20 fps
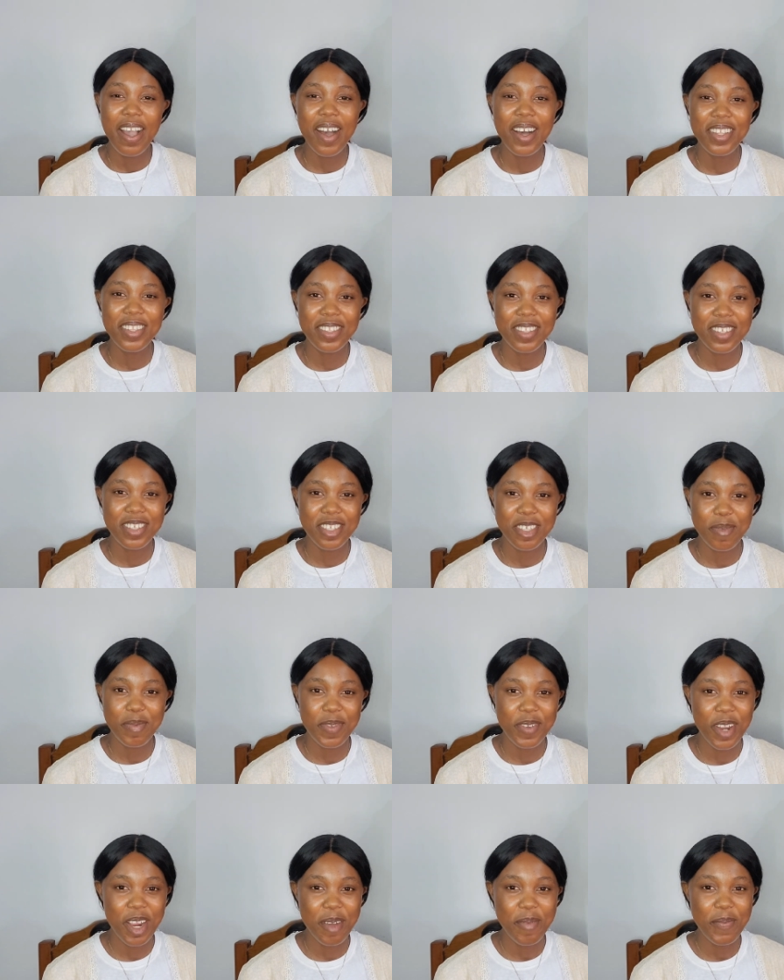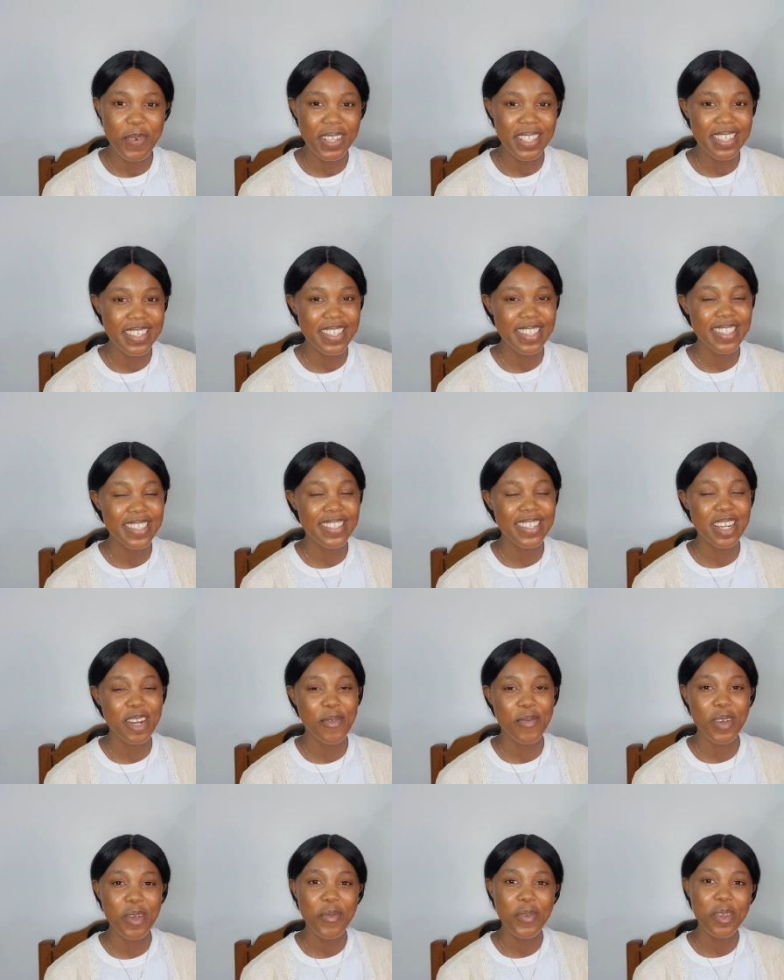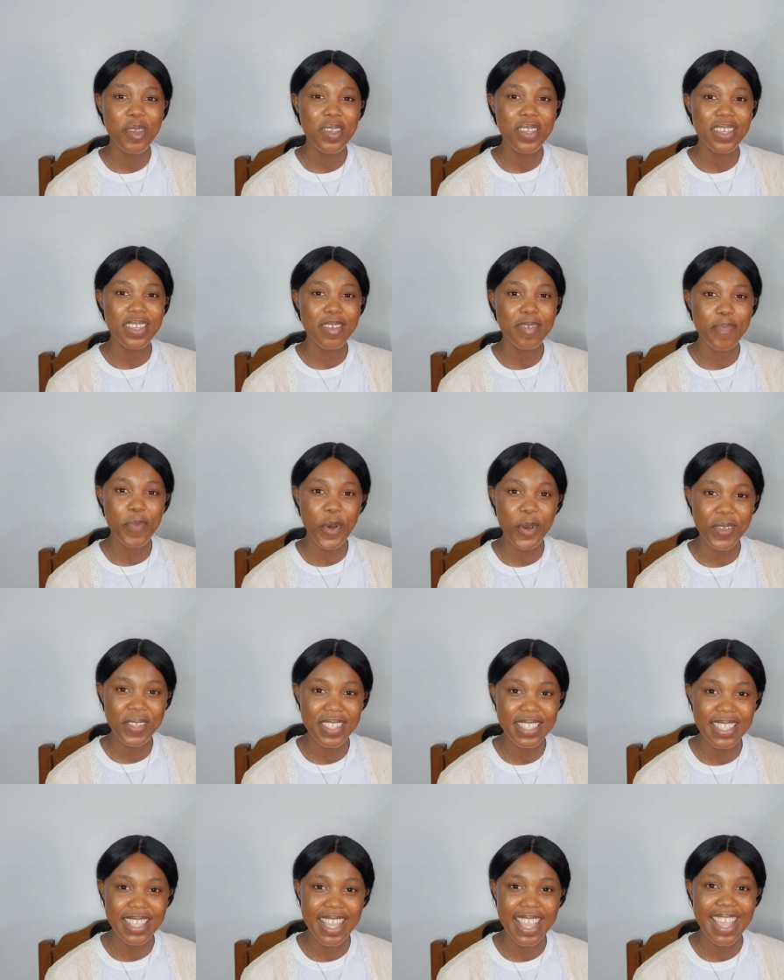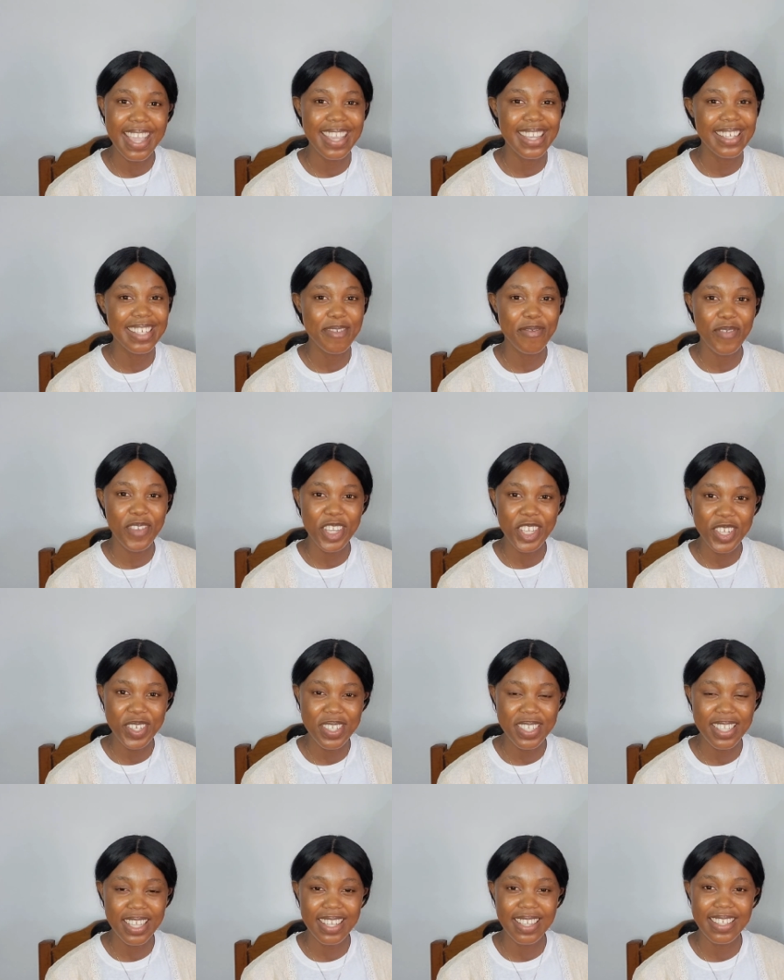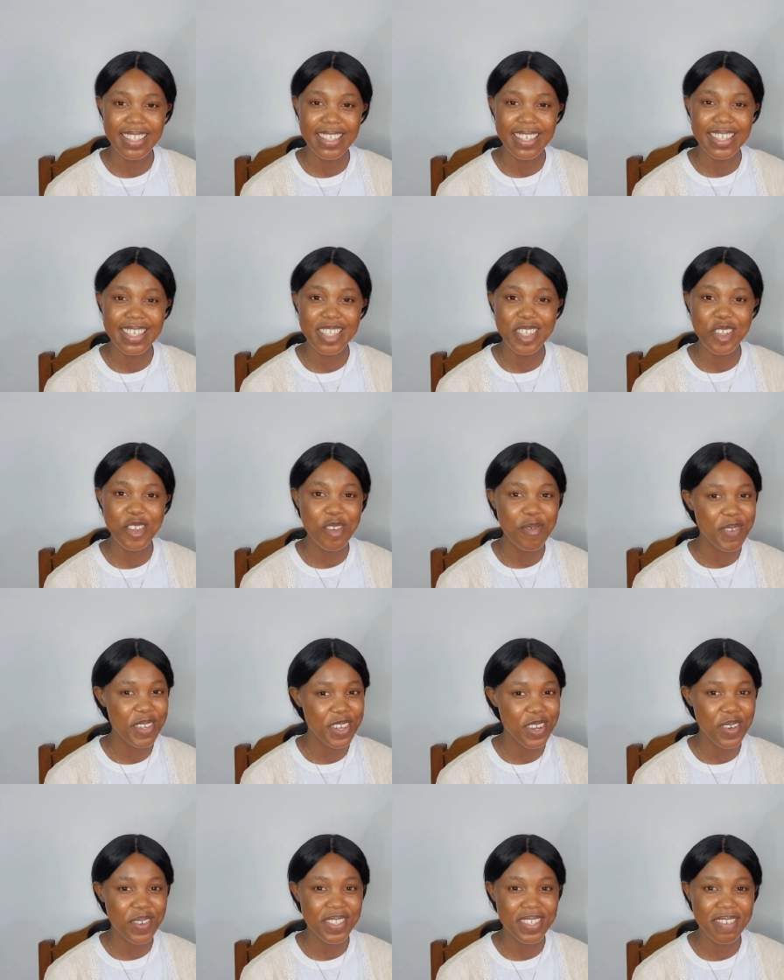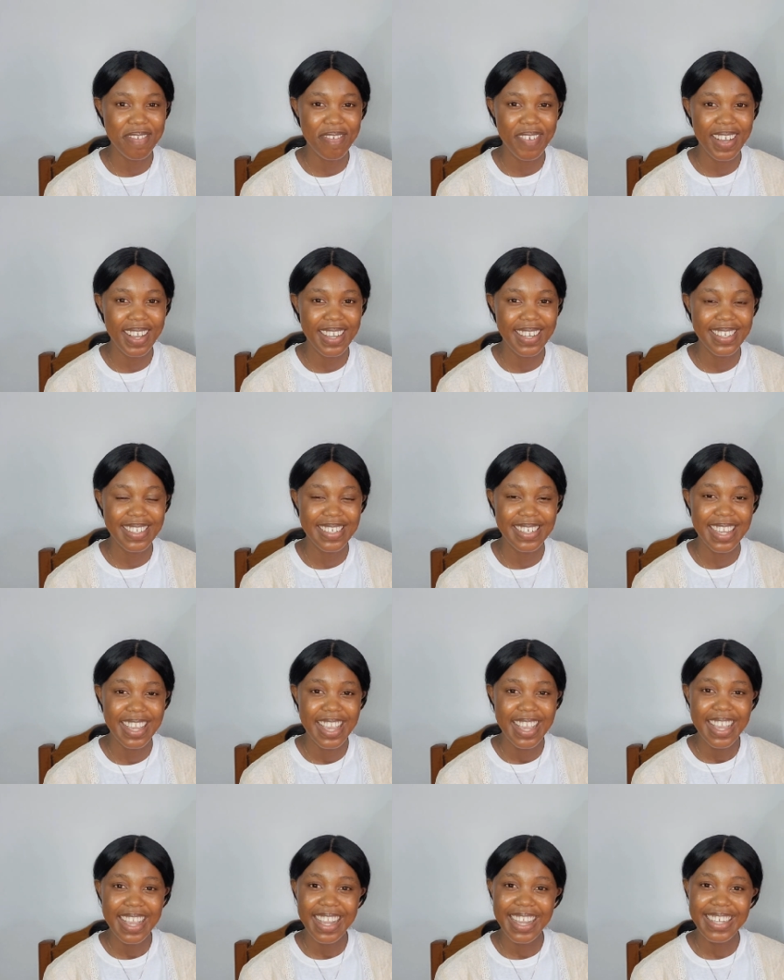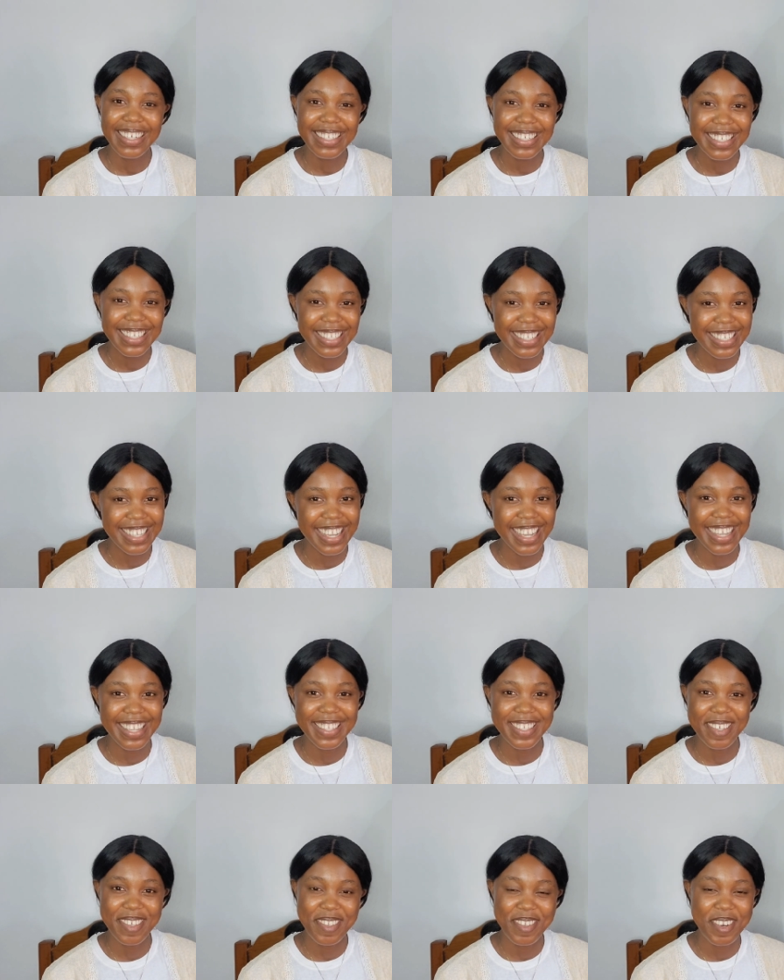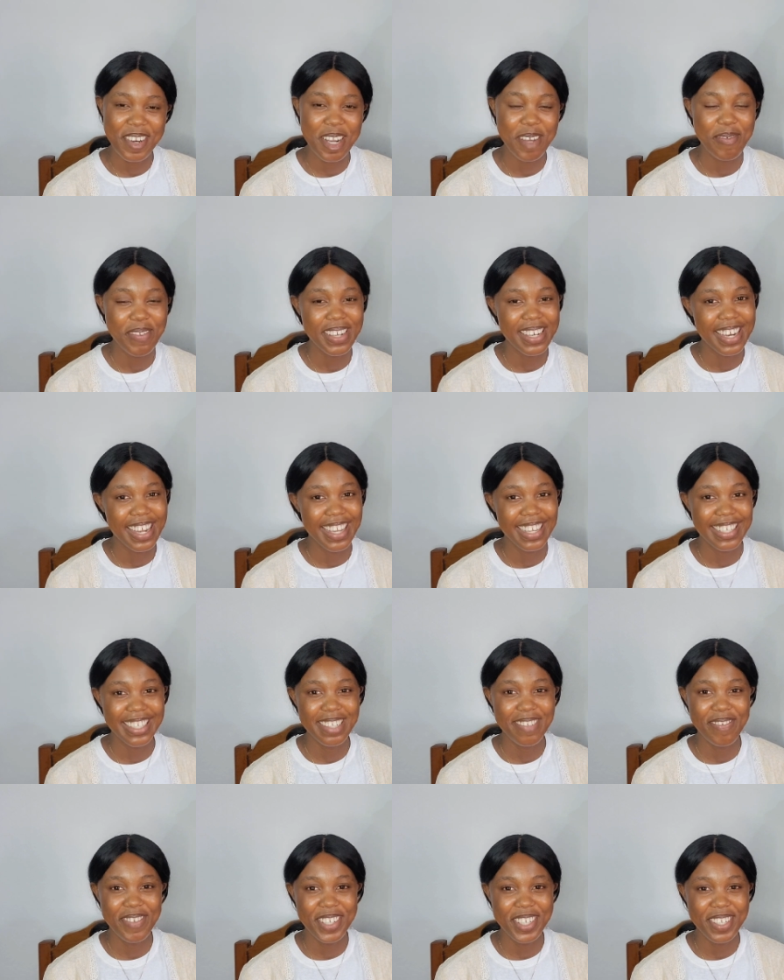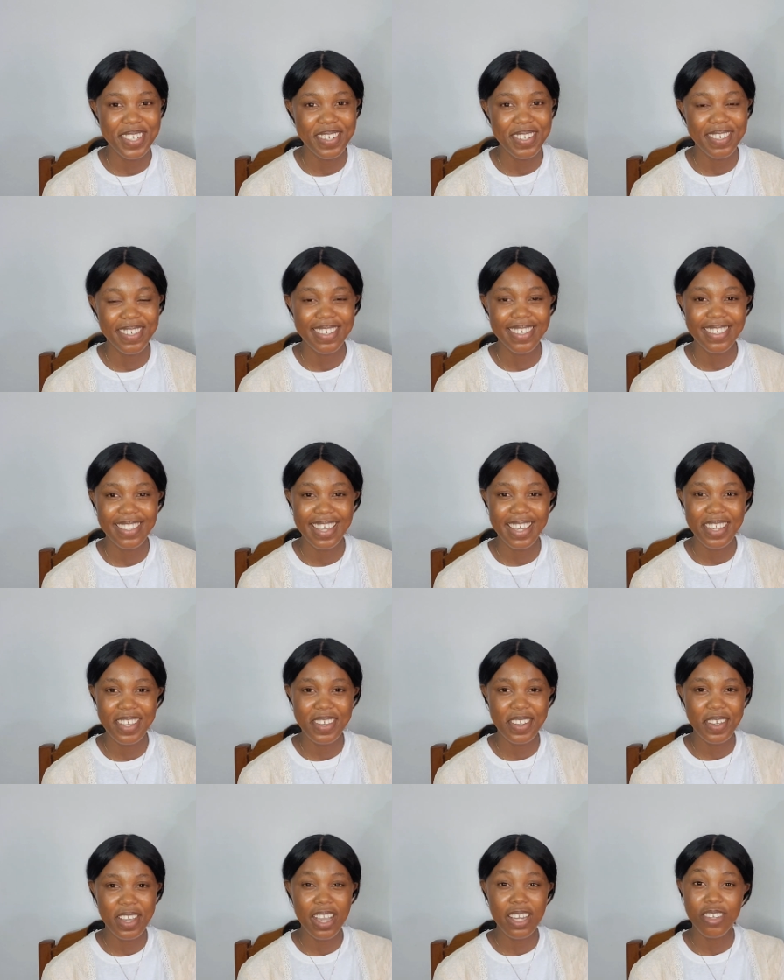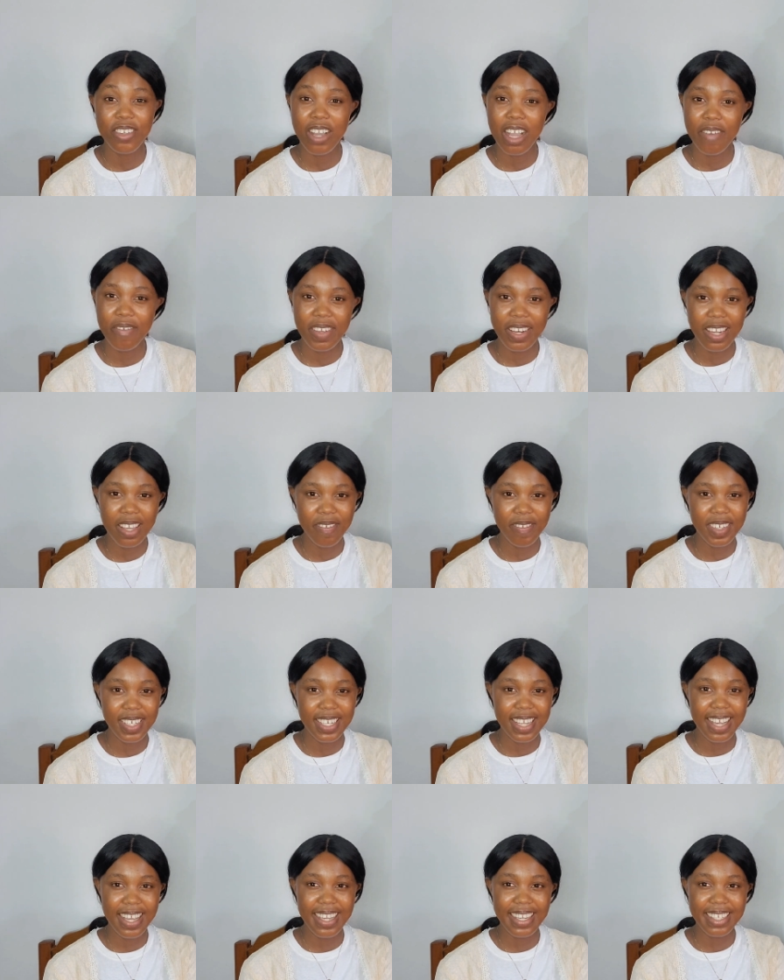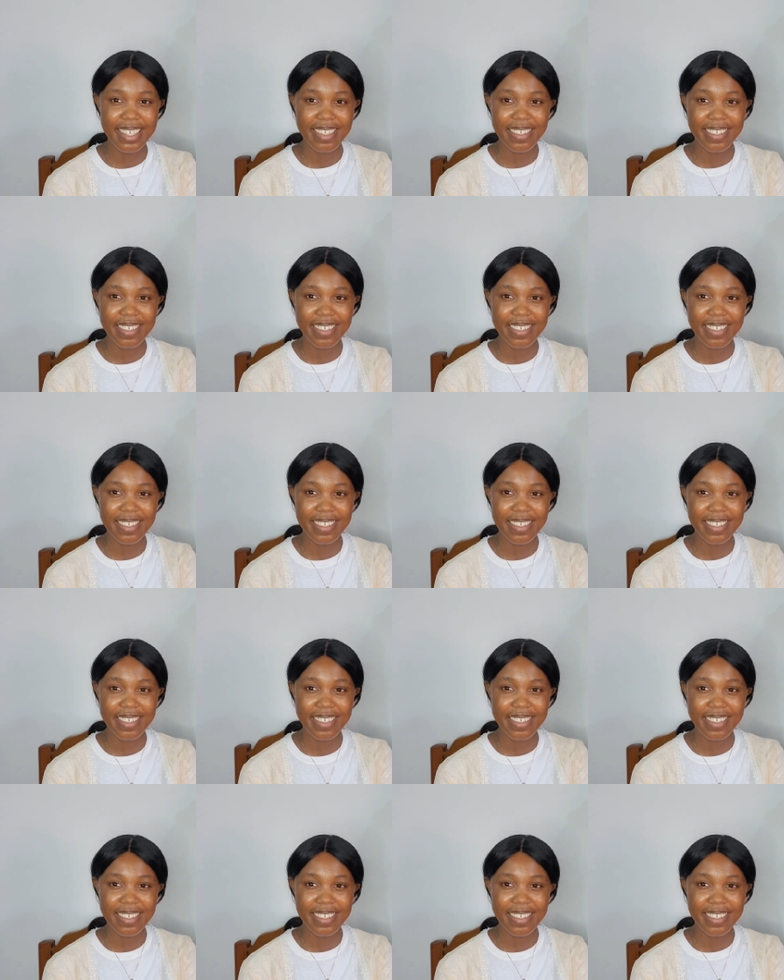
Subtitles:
on the subscribe button so that when we post in videos like this, you'll be notified. Kindly share, subscribe, and like the video. Thank you, and do have a lovely day.